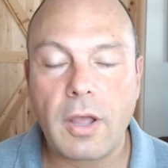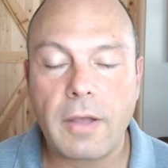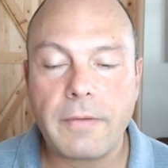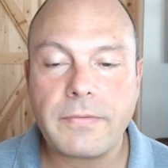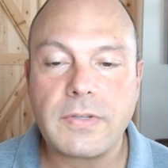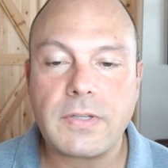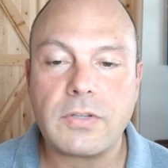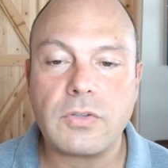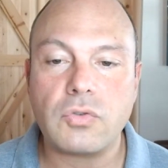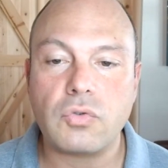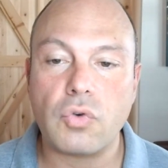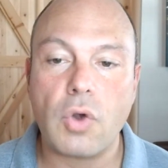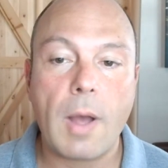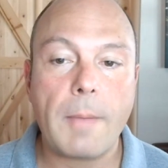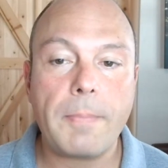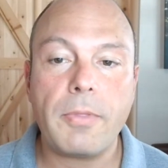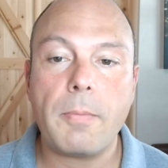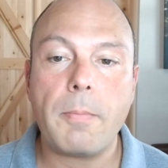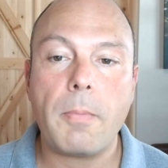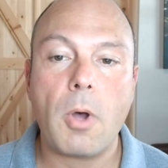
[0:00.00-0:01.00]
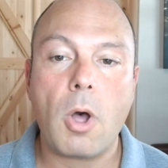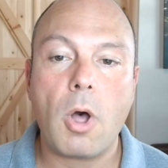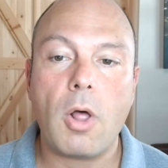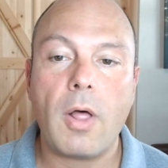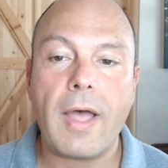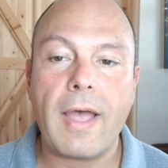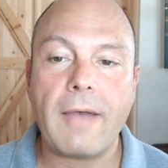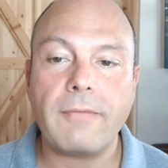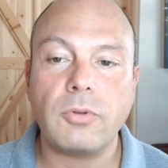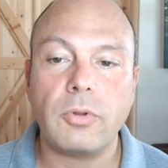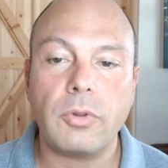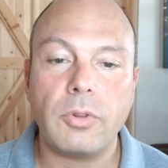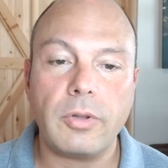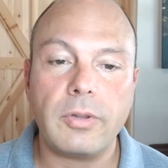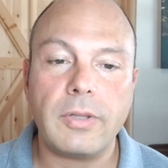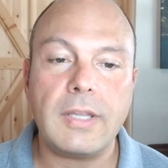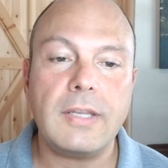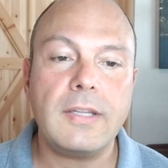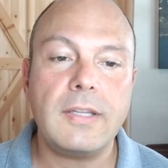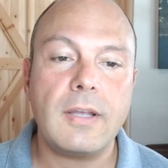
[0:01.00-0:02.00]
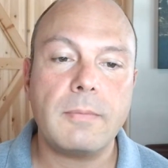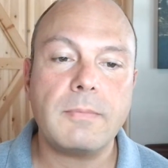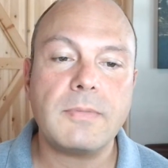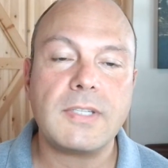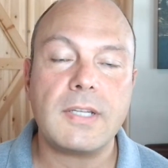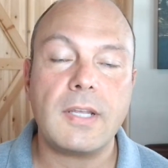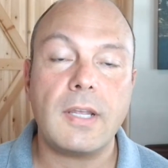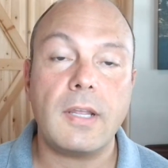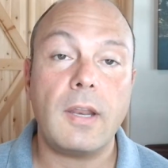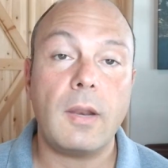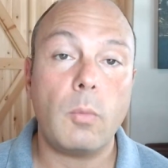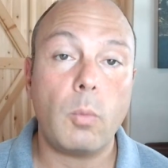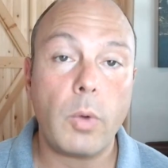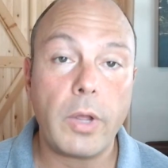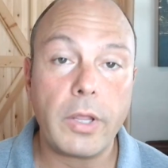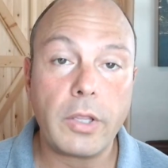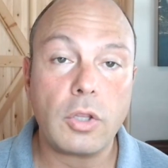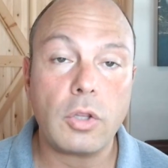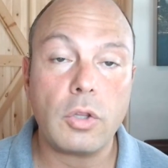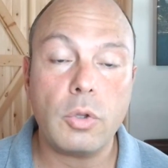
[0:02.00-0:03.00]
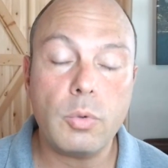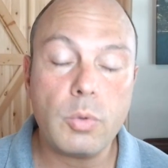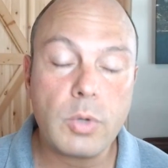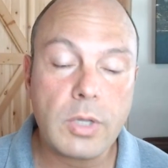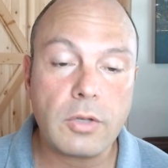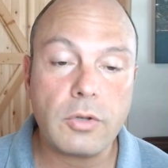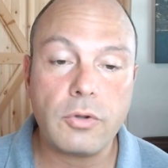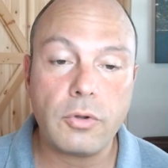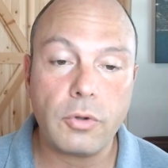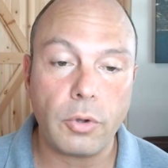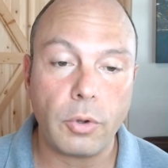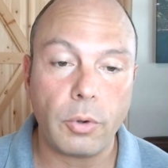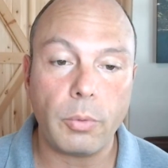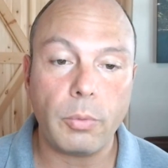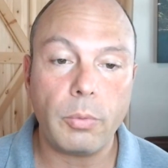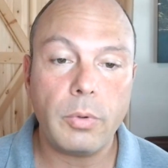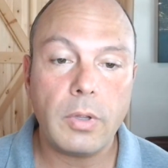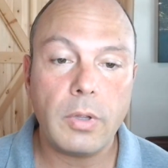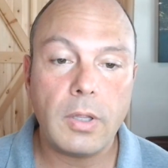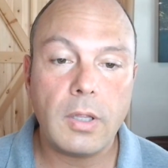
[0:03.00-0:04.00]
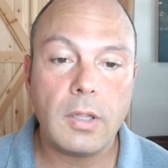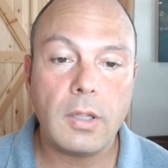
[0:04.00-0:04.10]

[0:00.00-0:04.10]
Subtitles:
offices drop the ball after the lead comes in and what you can do